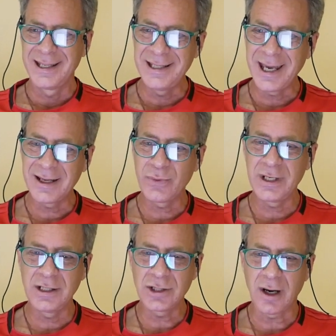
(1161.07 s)
Yet when
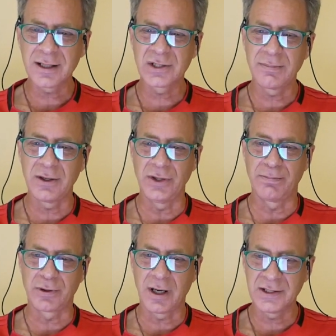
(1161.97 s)
he talks about the
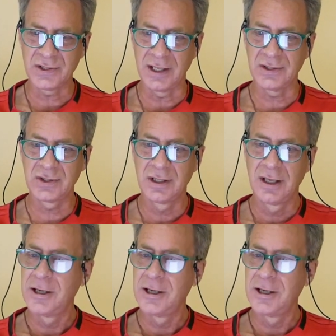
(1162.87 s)
process,